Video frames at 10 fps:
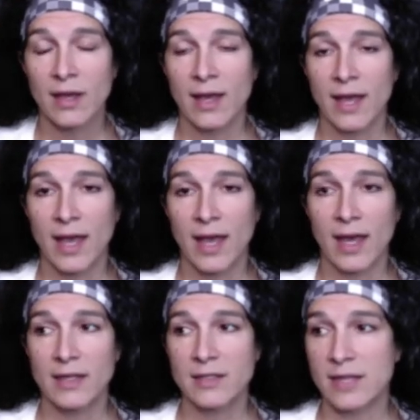
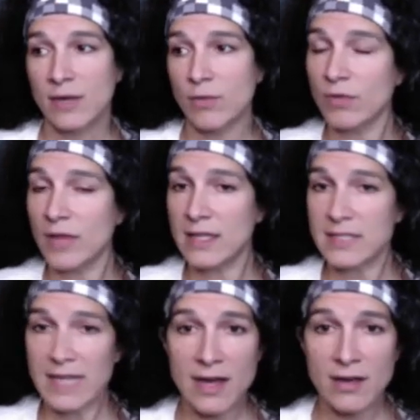And I wrote that
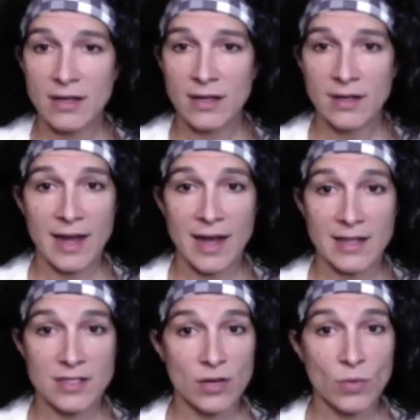down, and I
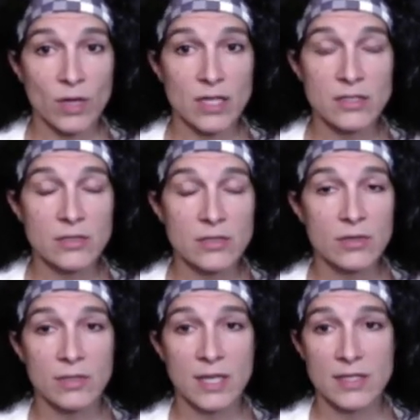started working 2 to
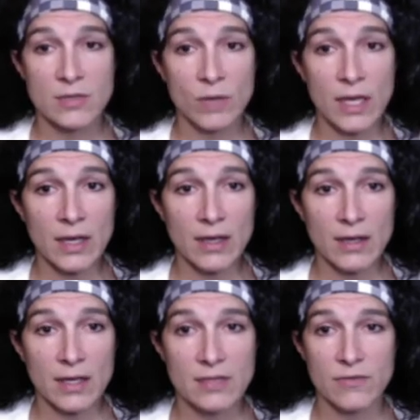3 days a week
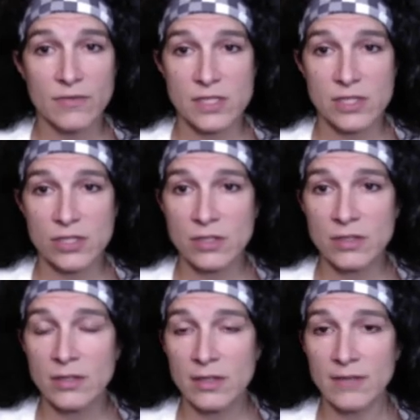as a
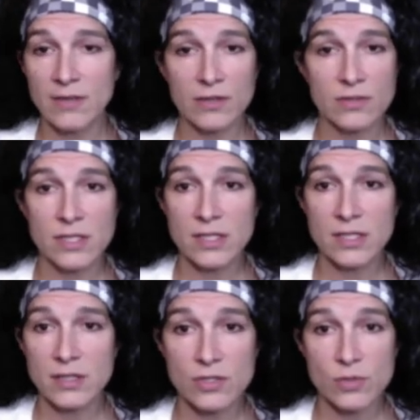physician, lived in a little
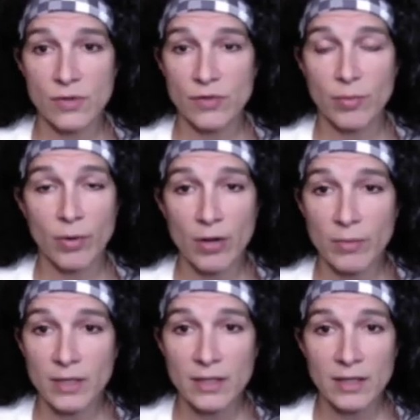600 square foot
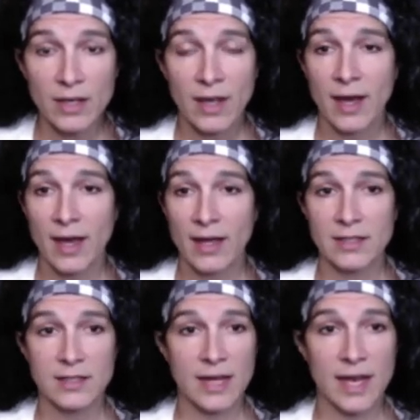apartment. I
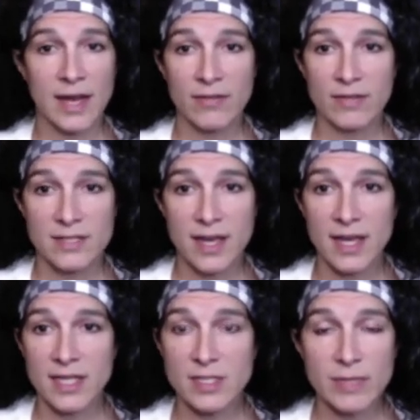didn't have these
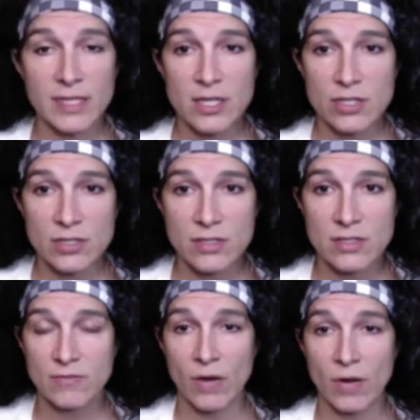high expectations
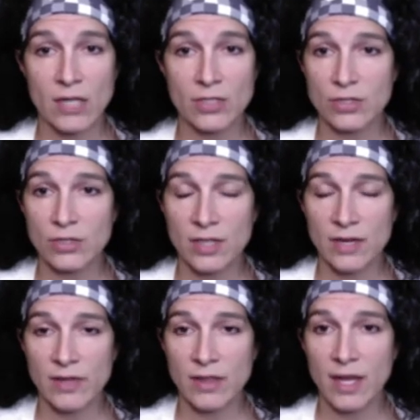of grandeur and
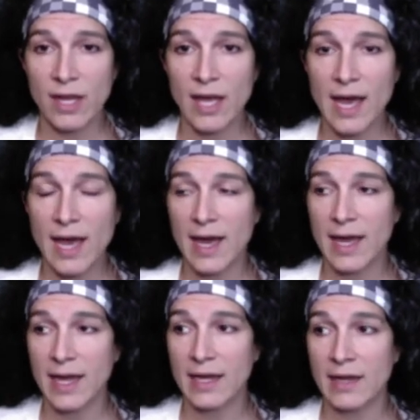everything.
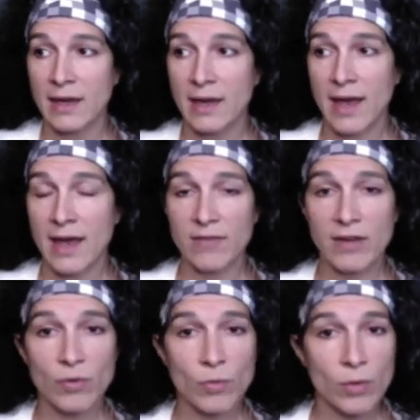I have
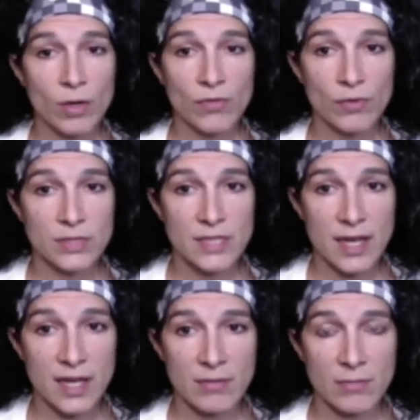never worked full
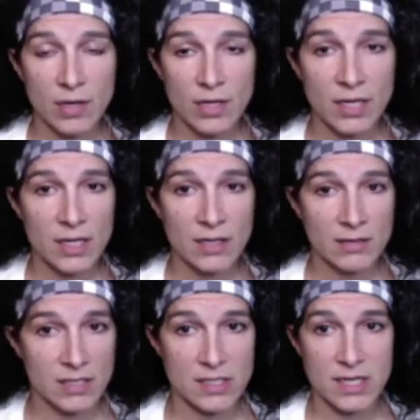time on any
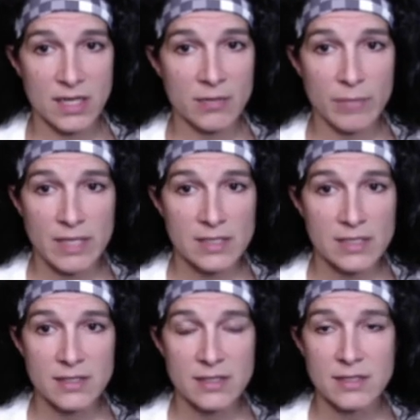extended
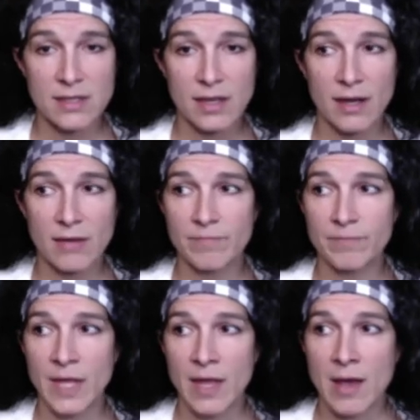basis. And
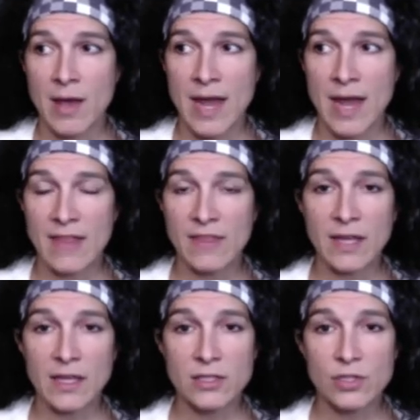I
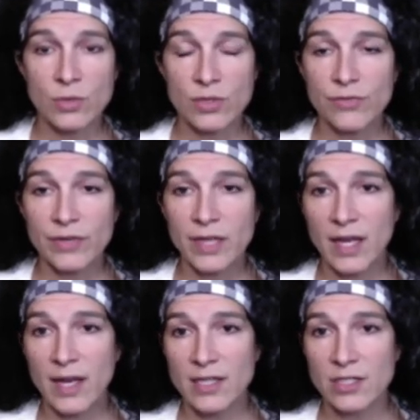think
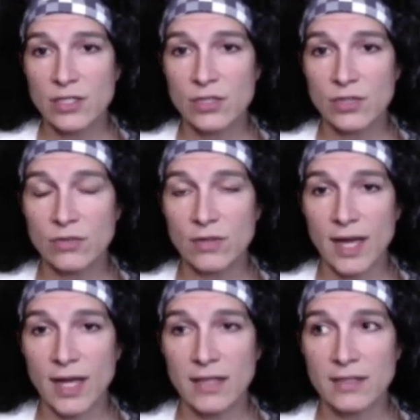intuitively, I just knew
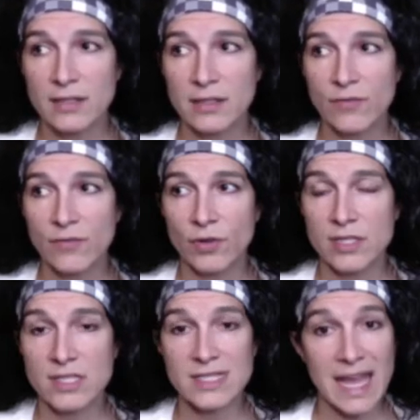that for the
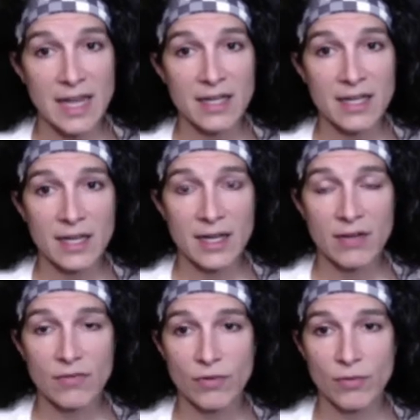sanity
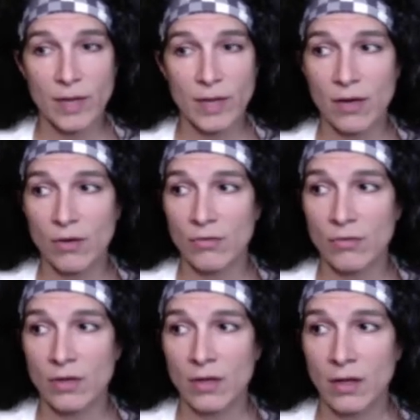and for my
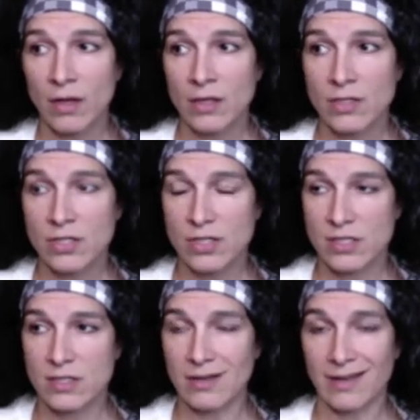own
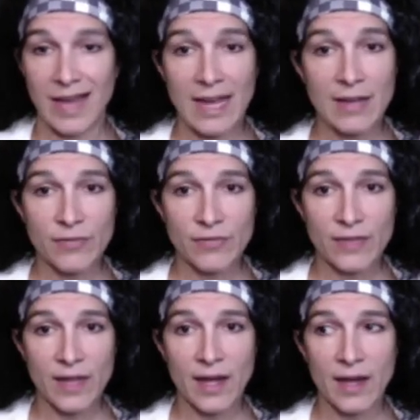just life,
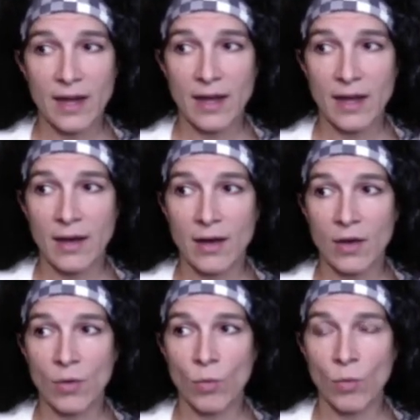that
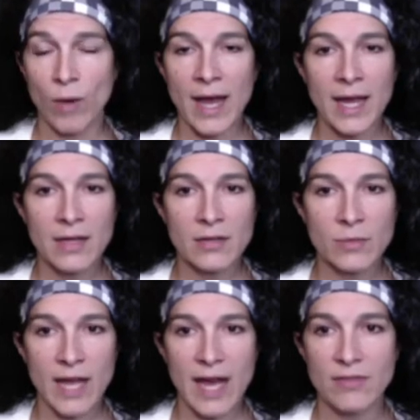why do
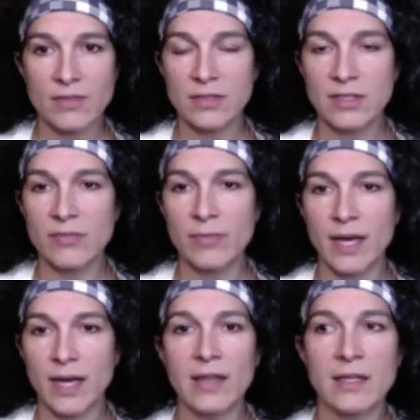we have to live
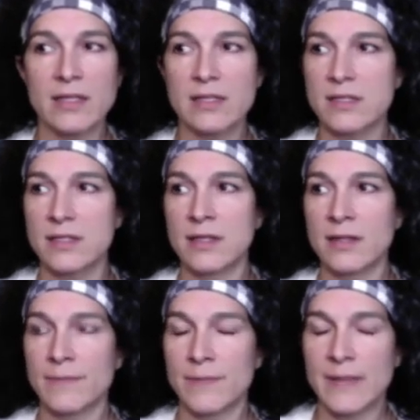by these
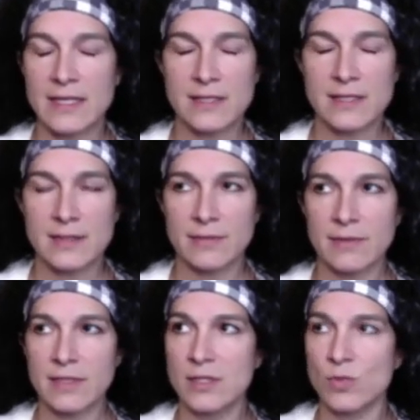
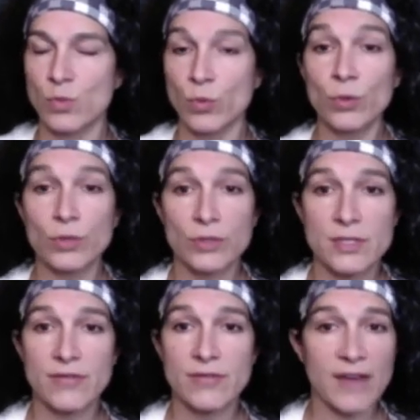
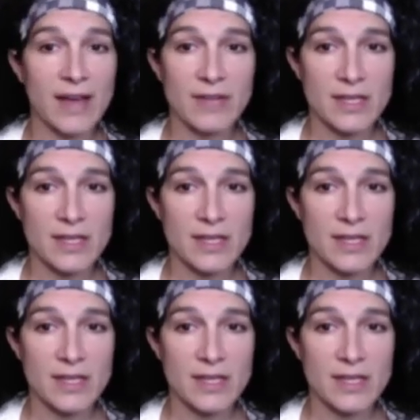rules of 5 days a